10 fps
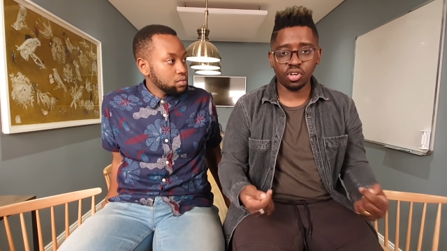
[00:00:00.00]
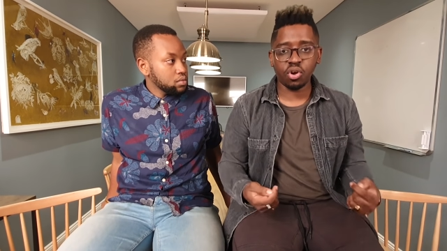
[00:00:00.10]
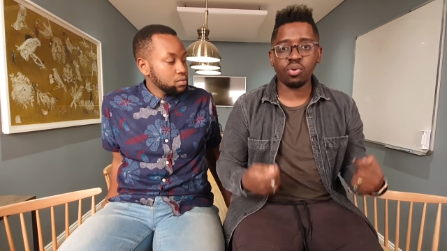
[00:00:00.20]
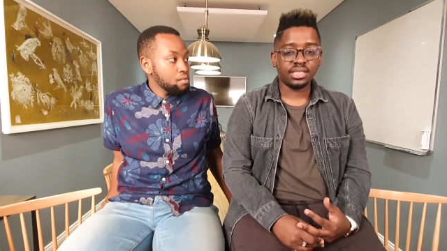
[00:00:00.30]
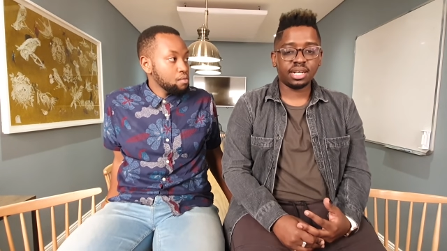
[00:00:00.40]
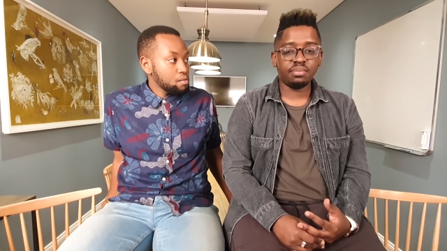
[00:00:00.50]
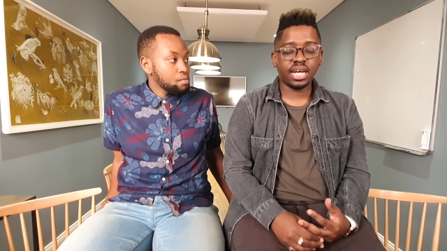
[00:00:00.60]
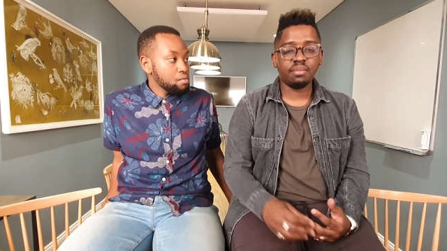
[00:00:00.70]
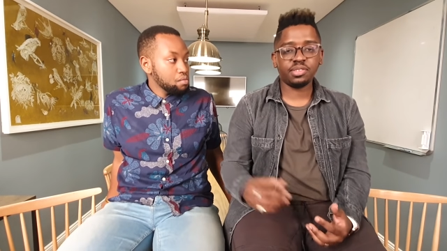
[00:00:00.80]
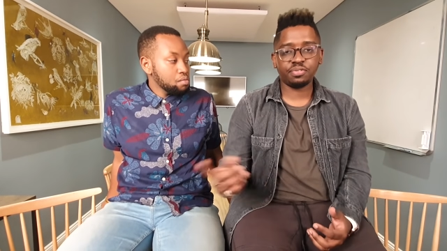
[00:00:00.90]
Speaker 1: no.
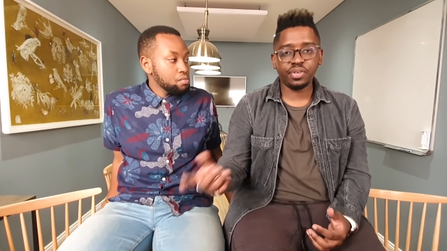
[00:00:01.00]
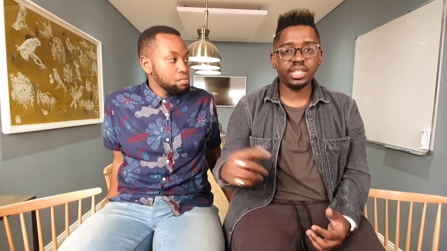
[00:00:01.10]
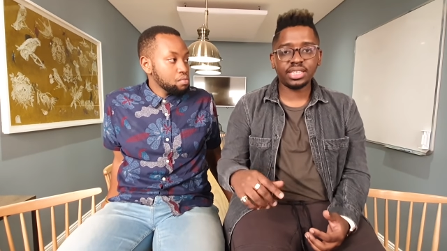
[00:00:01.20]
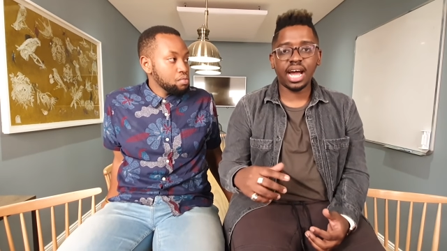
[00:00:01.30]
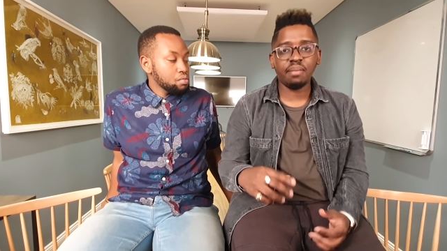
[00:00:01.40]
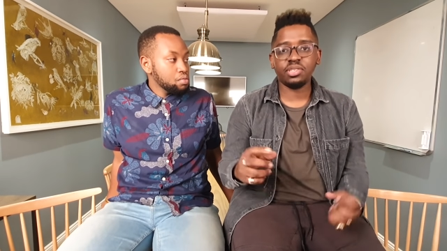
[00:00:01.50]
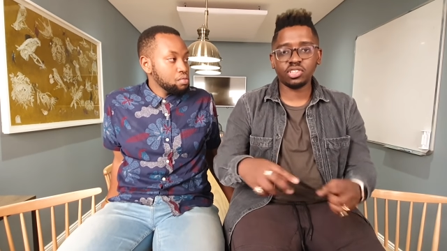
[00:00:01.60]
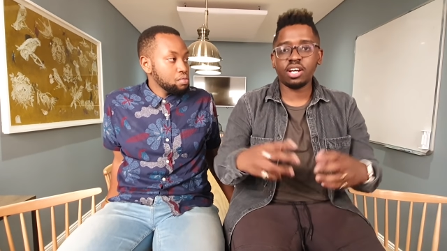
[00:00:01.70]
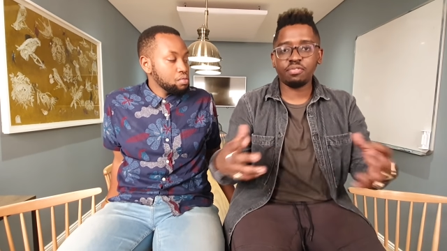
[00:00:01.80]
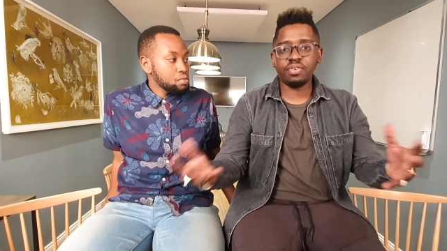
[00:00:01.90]
Sometimes free time is
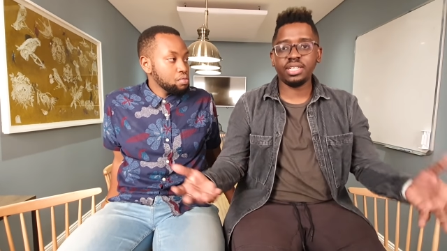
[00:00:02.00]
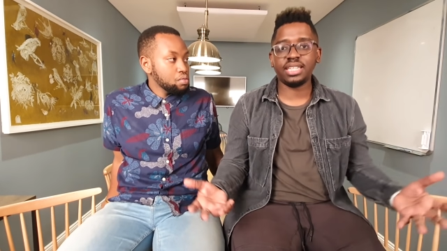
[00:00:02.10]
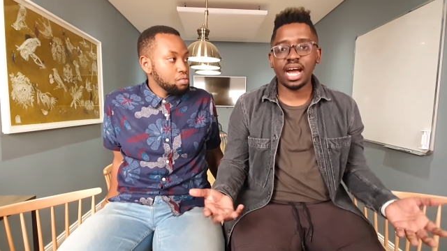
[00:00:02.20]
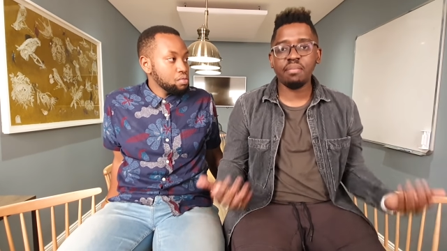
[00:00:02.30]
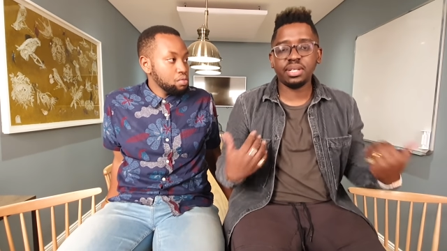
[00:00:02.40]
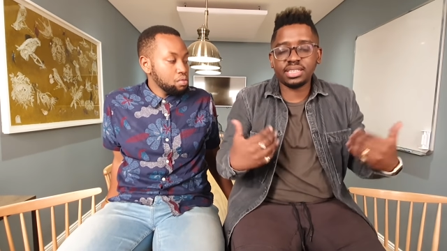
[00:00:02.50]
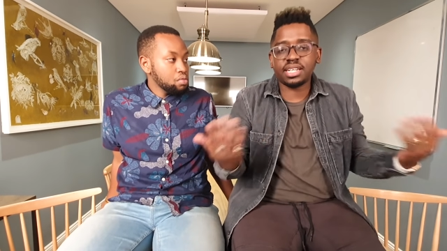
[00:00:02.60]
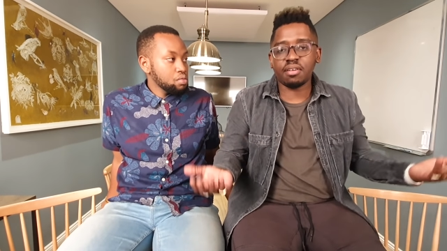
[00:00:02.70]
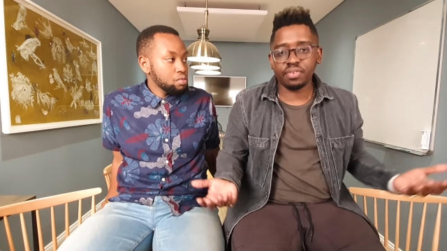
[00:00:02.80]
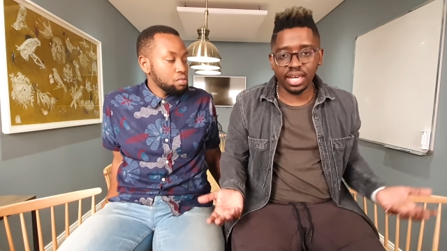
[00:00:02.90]
not free time, it's
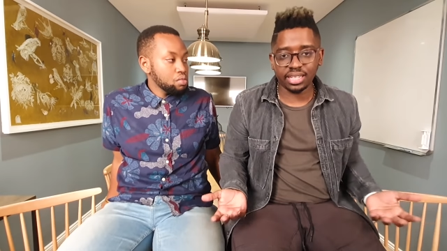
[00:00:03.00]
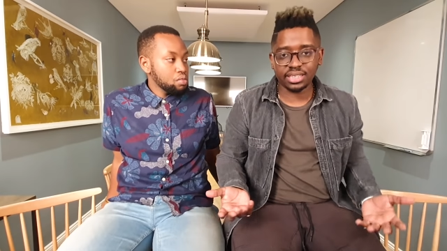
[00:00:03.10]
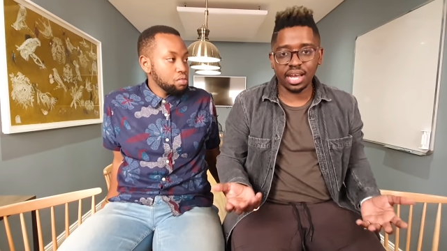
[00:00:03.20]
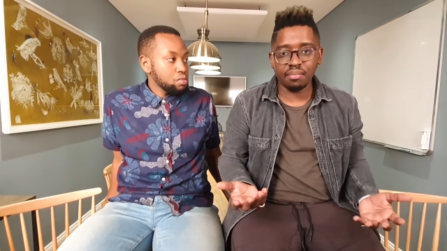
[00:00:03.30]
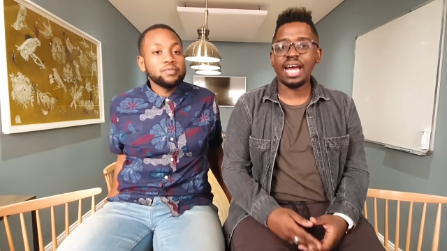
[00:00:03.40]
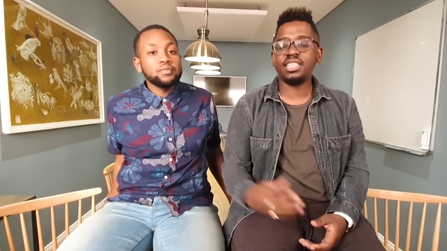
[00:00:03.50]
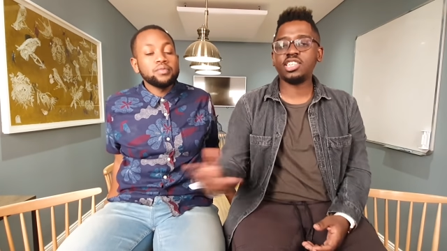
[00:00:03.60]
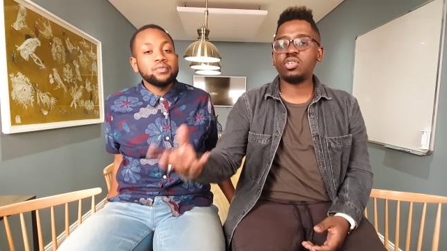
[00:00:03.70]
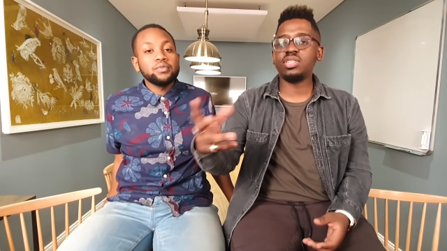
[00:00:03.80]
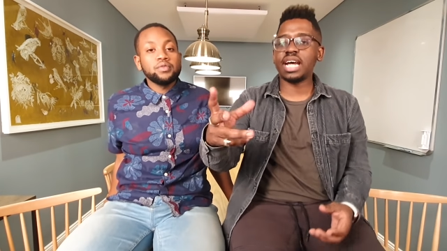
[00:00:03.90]
self-care time. And just
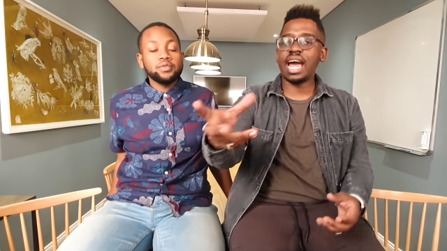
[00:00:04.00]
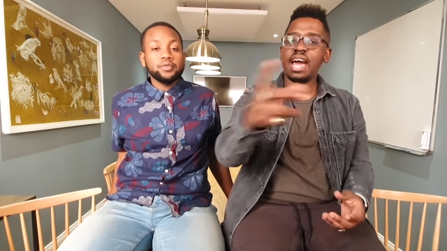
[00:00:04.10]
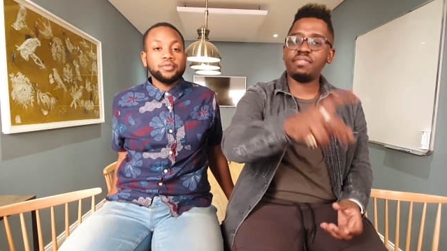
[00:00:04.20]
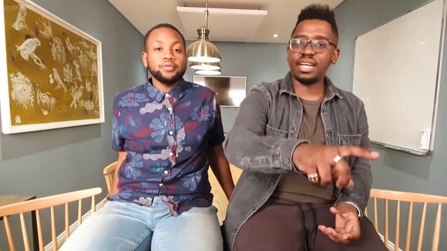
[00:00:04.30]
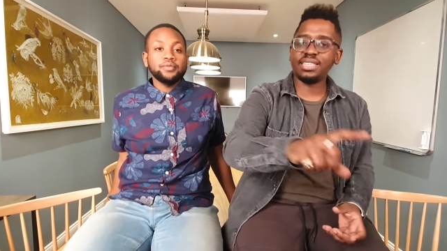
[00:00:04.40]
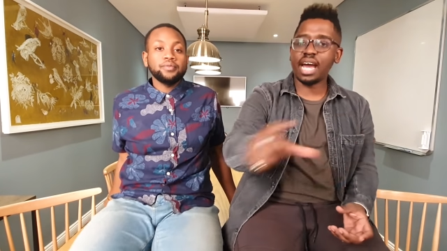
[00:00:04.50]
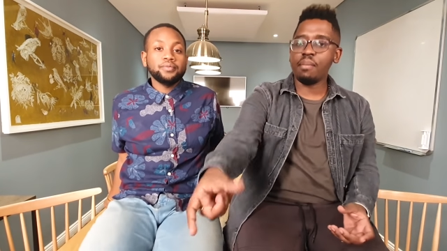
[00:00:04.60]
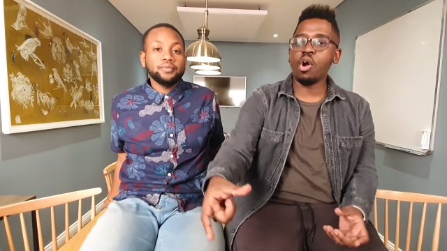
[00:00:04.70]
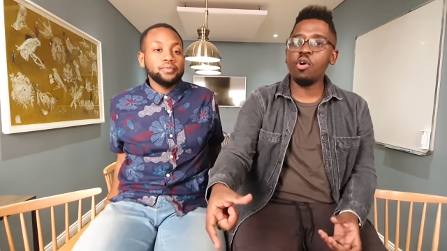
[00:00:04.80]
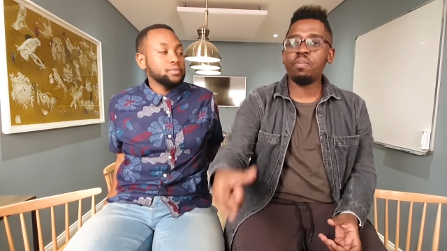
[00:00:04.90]
because I have that time
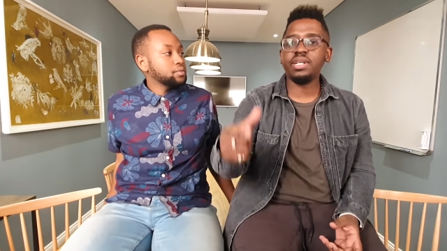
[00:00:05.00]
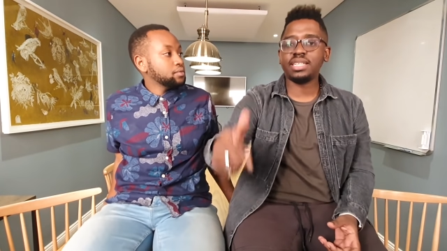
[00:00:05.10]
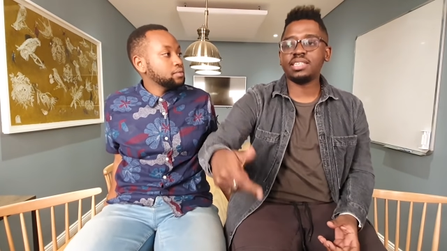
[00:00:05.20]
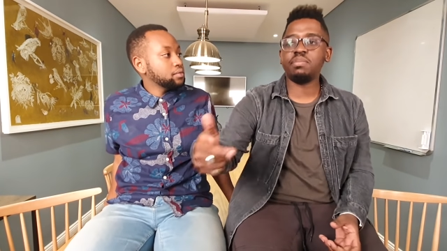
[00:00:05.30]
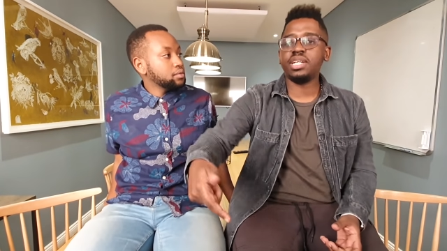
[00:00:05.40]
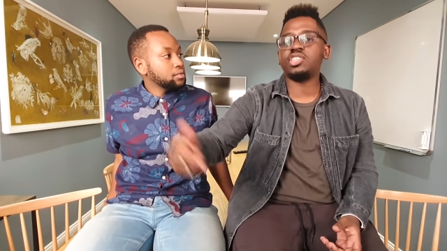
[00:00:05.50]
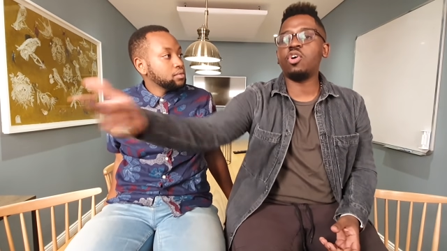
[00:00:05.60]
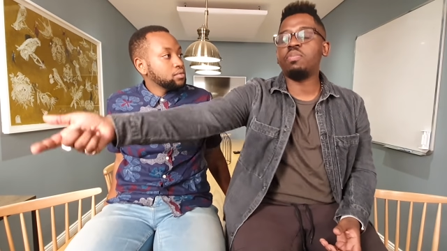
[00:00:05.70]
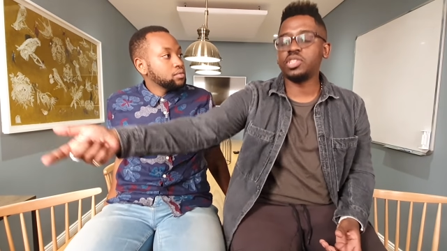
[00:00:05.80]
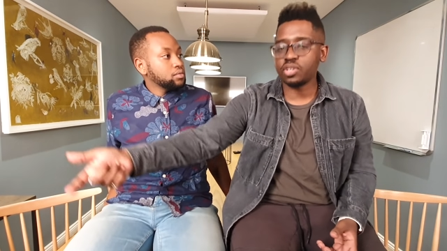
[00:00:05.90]
open doesn't mean it's
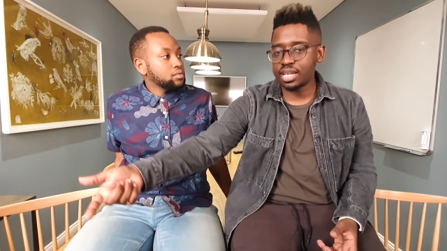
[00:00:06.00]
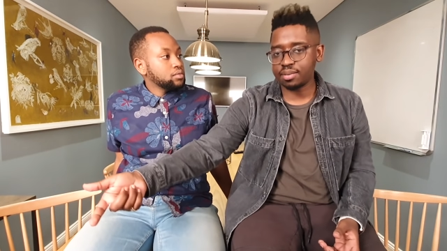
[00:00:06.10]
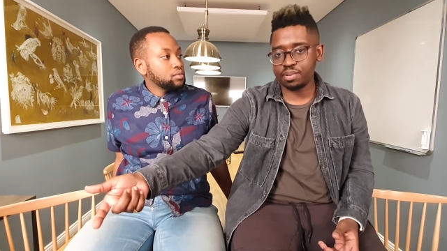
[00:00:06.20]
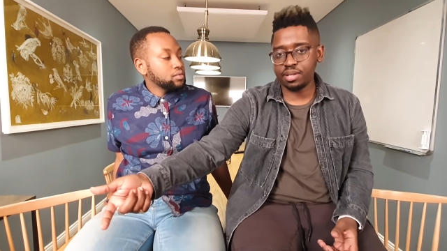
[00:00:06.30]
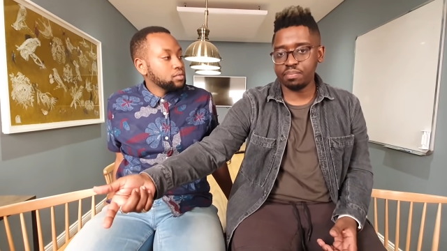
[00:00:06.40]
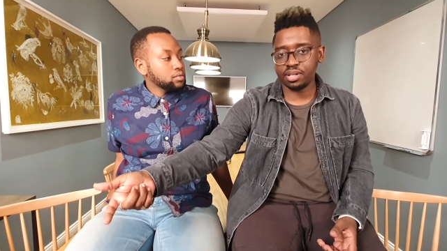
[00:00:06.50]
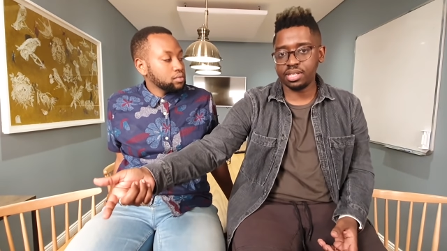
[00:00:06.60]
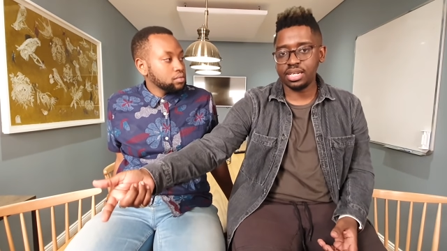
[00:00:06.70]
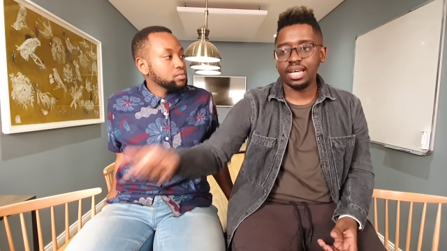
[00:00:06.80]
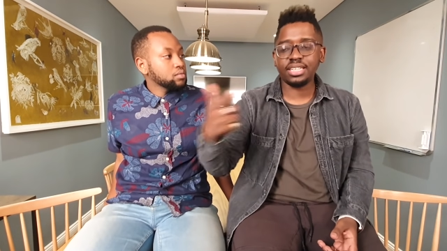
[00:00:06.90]
open to other people.
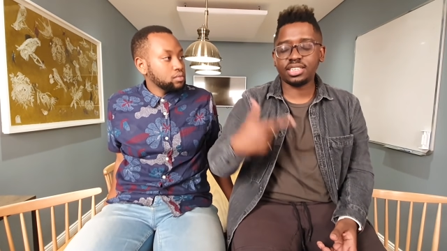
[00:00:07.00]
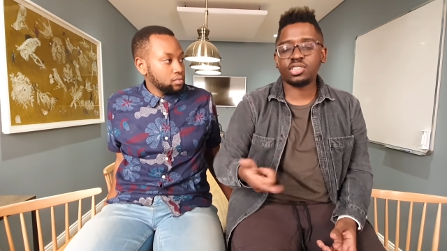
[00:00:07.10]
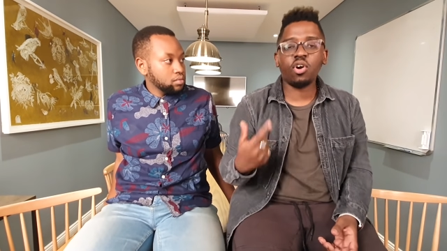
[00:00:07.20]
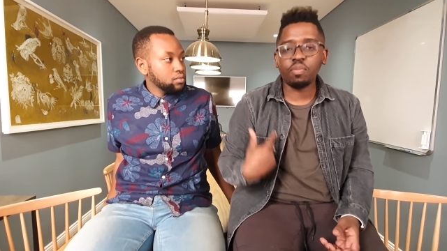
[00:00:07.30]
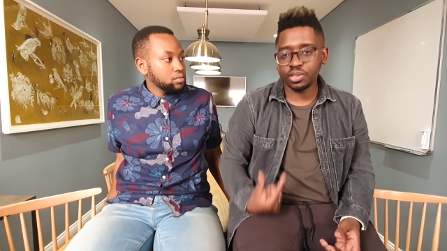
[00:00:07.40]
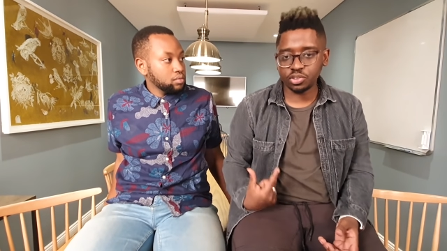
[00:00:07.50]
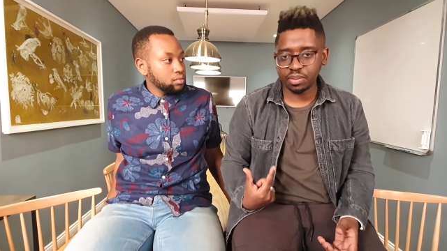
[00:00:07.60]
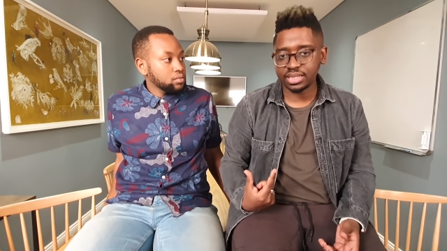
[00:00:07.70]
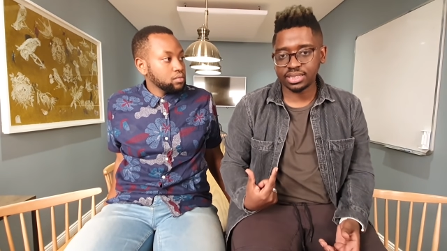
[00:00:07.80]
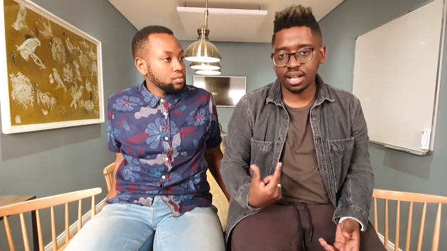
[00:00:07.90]
It's just open to
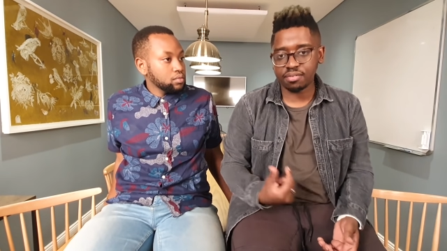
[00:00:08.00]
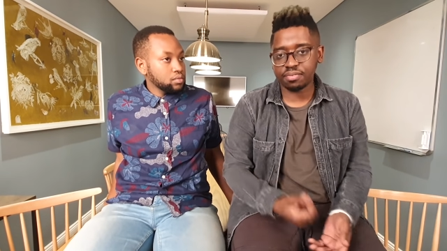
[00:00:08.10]
myself.